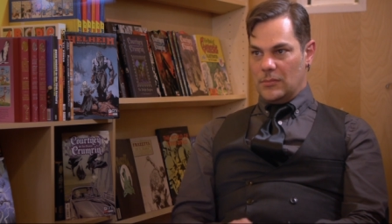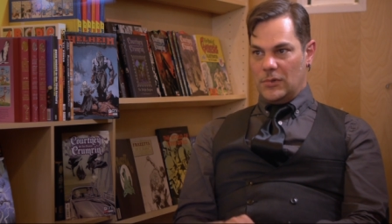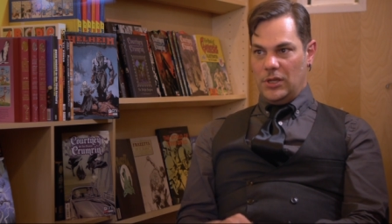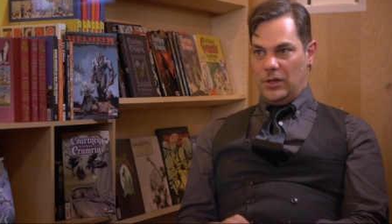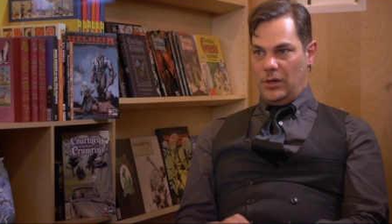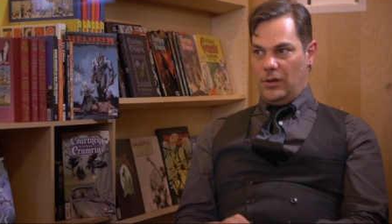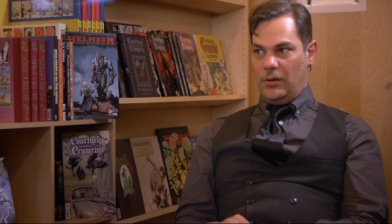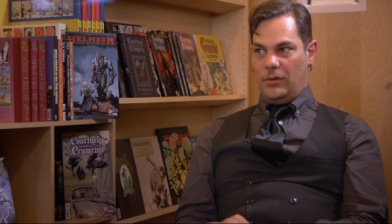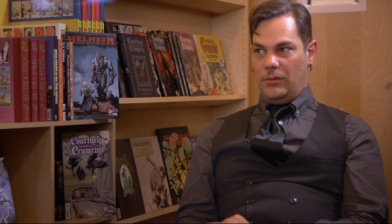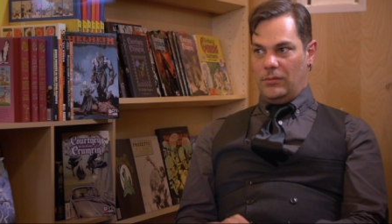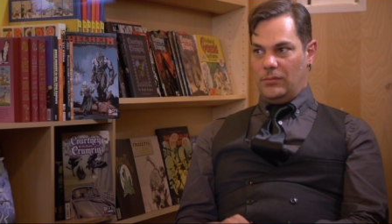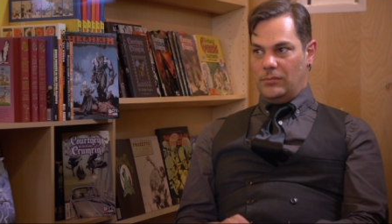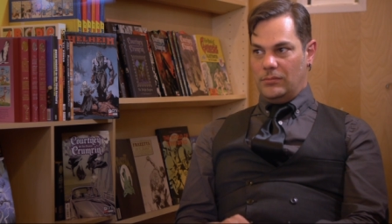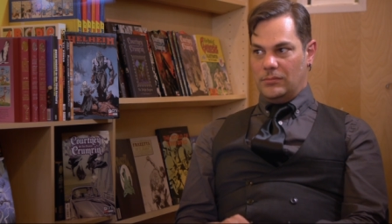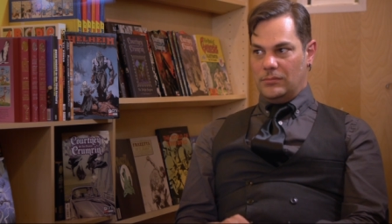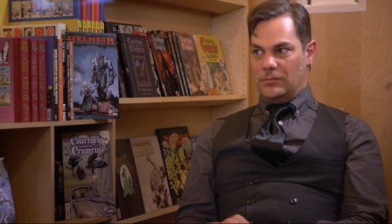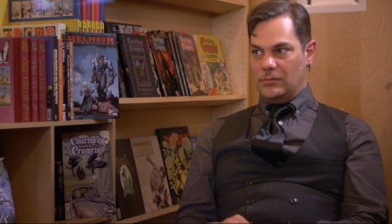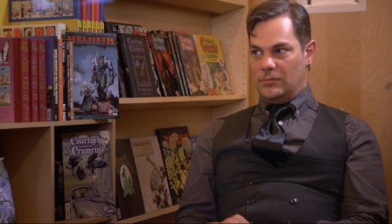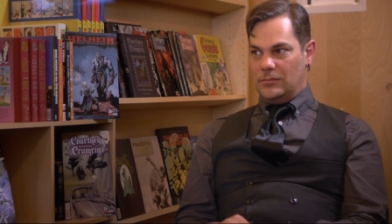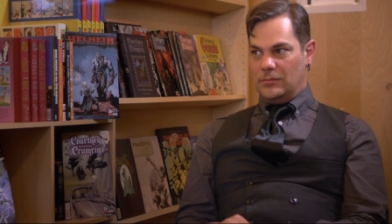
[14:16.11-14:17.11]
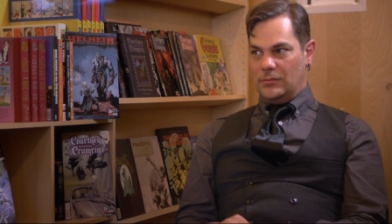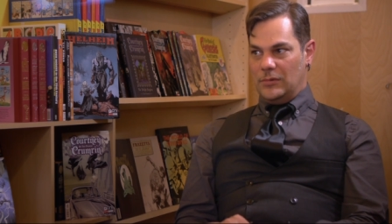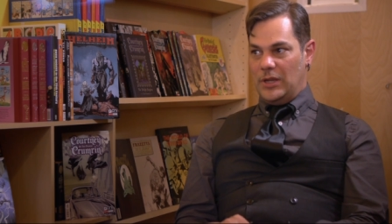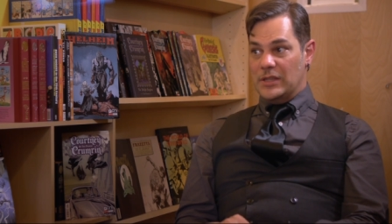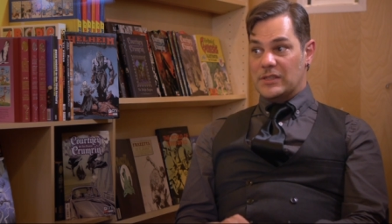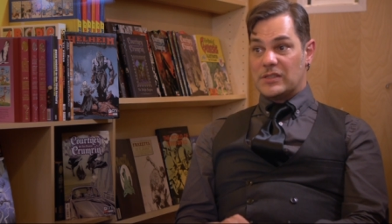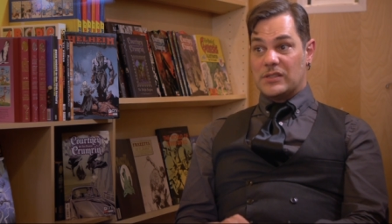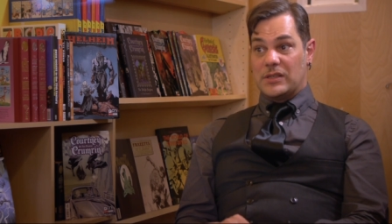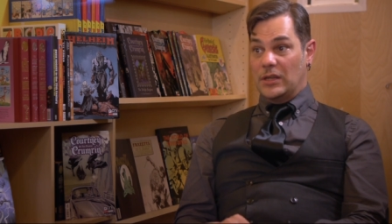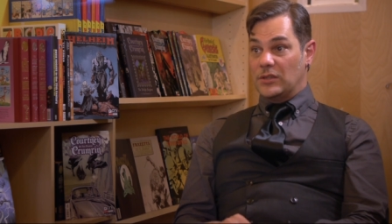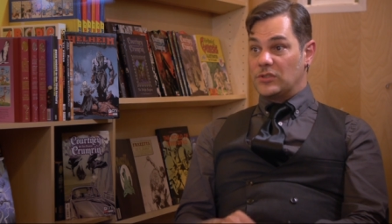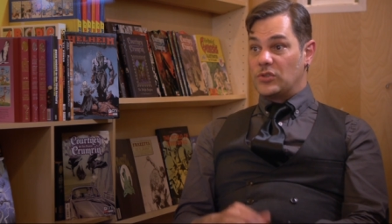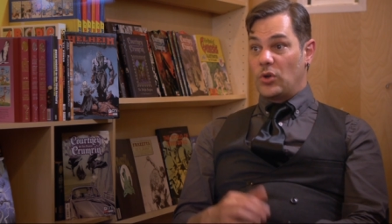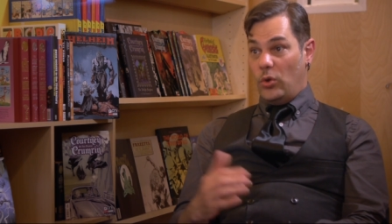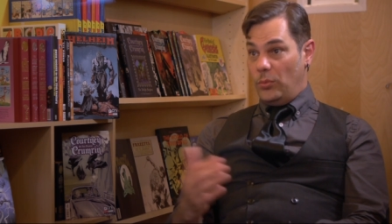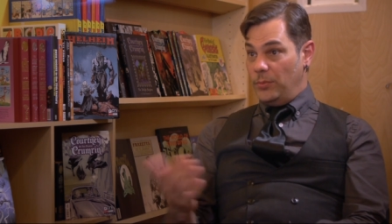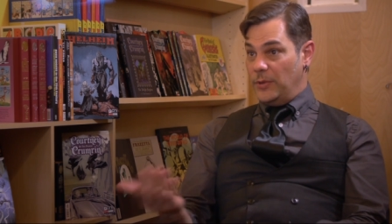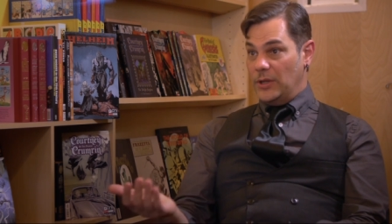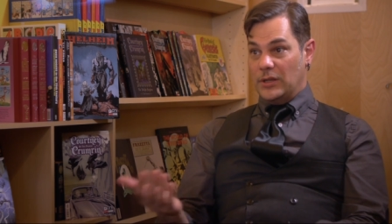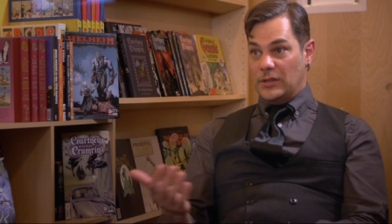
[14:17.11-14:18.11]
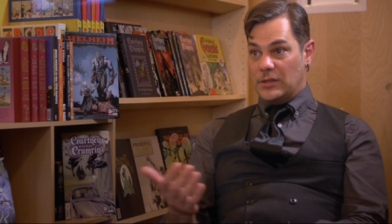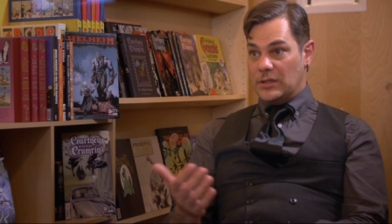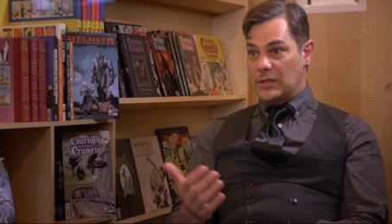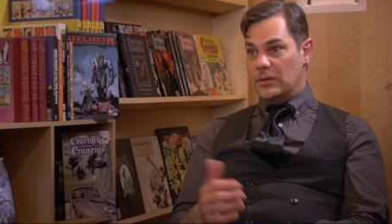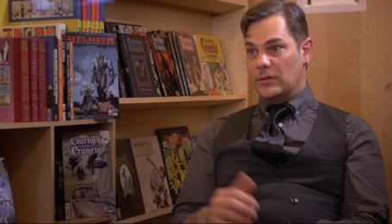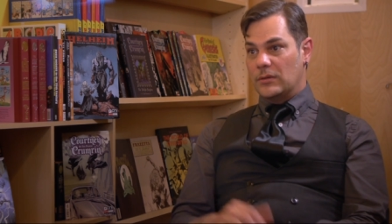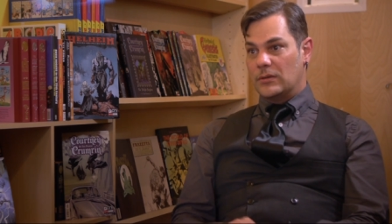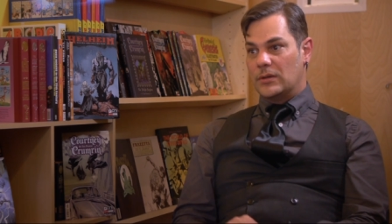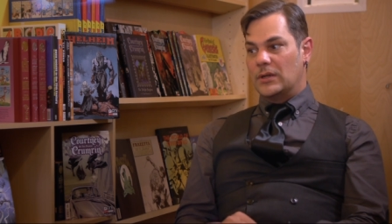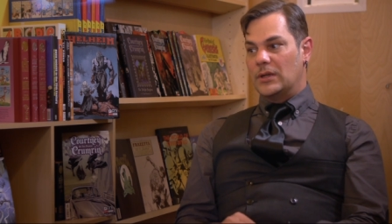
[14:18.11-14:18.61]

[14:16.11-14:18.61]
you know, instinct told me to do.